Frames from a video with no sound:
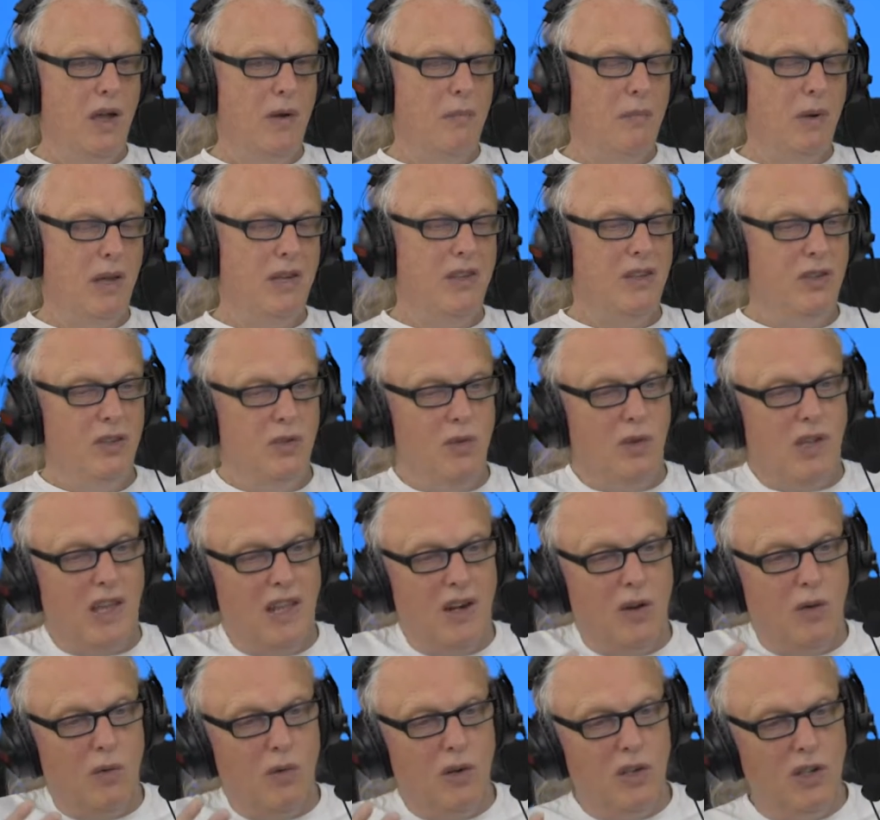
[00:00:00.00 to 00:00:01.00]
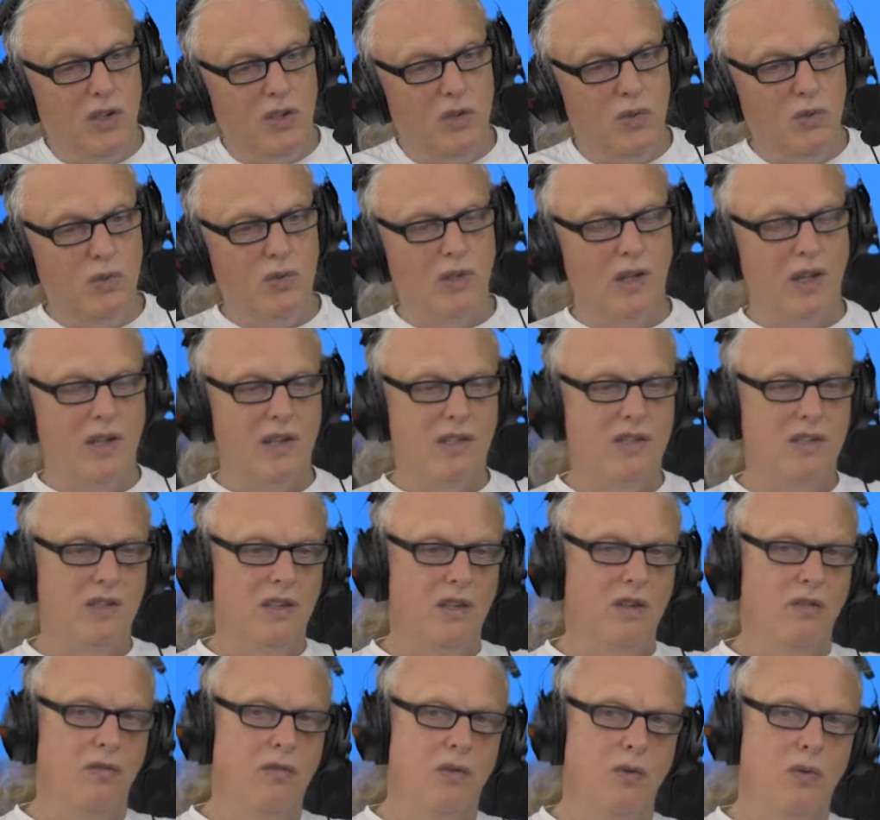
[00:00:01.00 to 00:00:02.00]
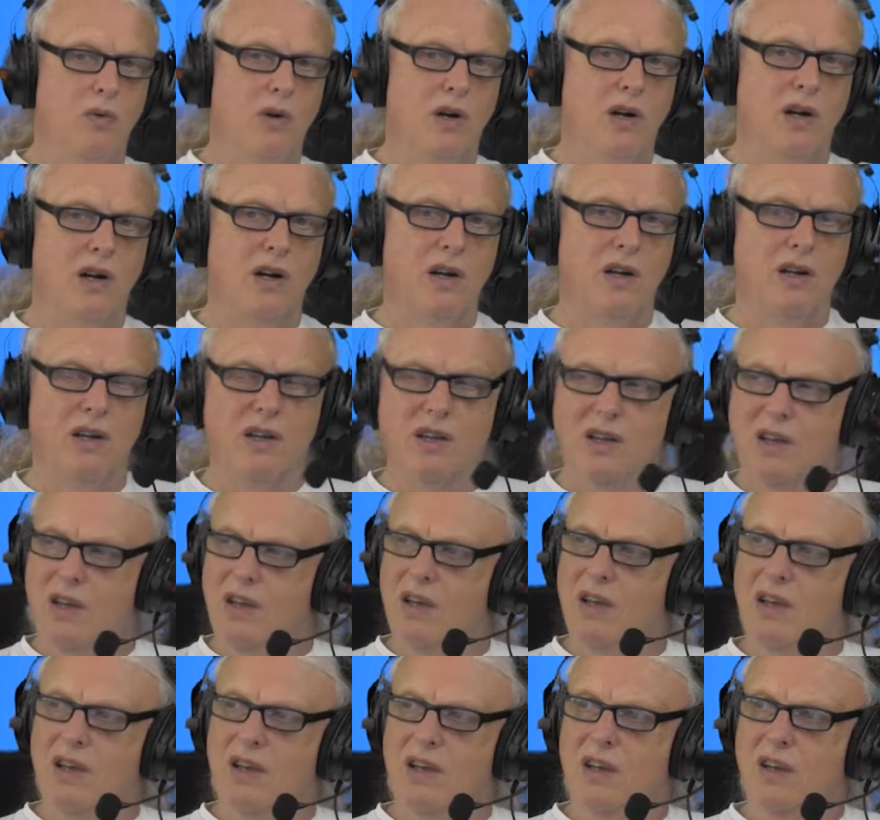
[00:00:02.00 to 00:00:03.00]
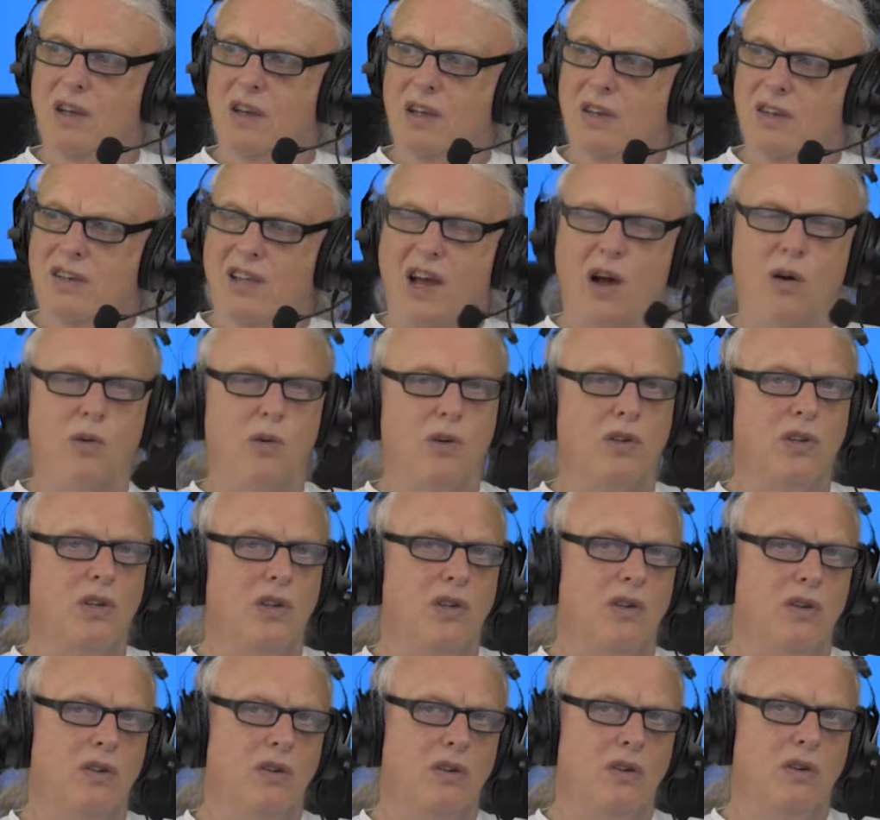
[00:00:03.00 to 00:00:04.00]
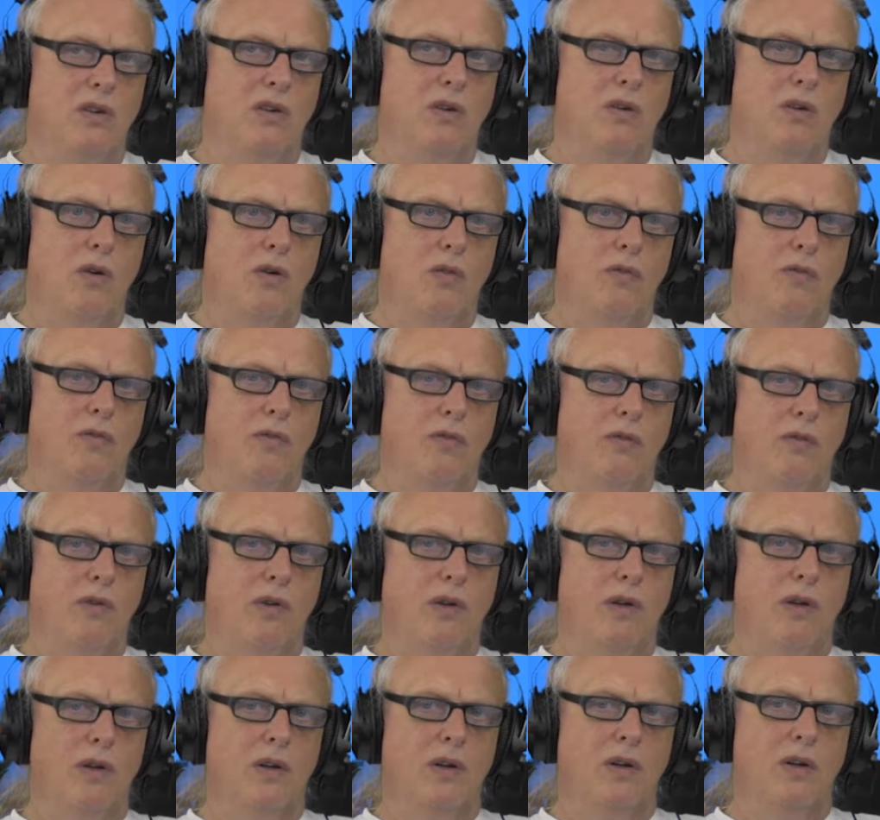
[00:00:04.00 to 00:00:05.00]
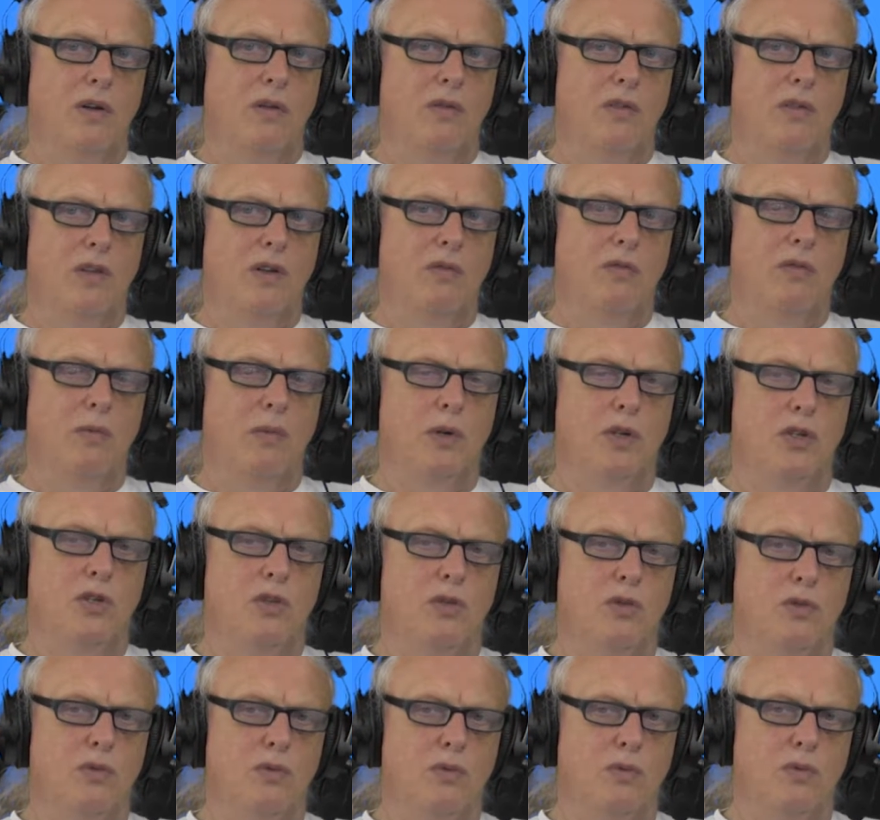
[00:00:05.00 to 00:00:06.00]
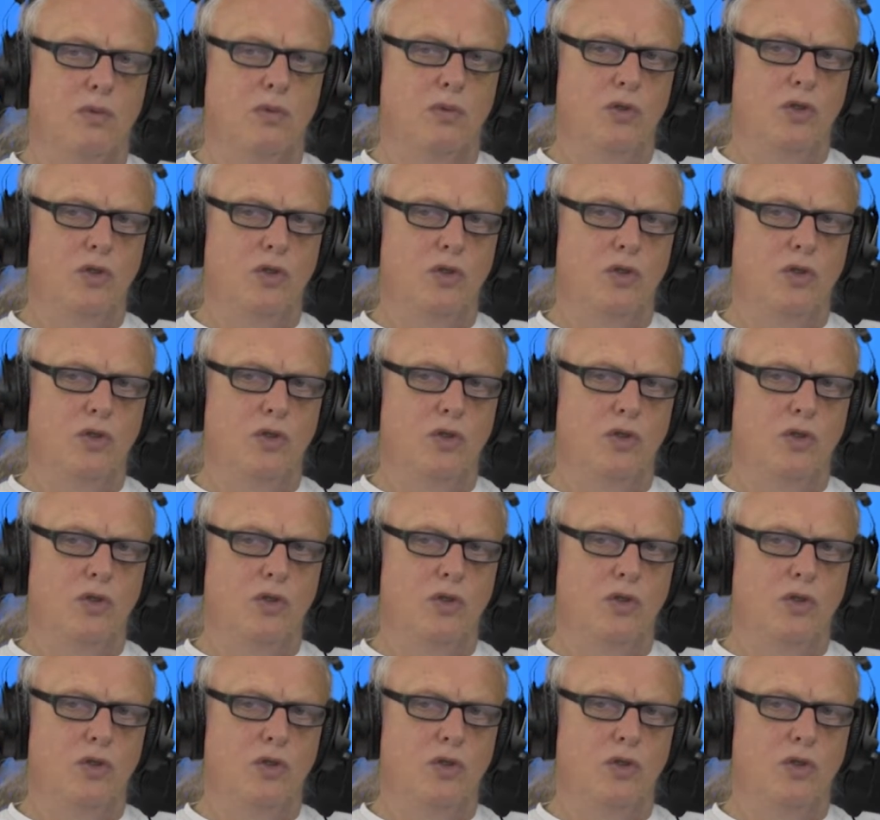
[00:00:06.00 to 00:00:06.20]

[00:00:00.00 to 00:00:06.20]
But you can only do this if you are in doubt of the information you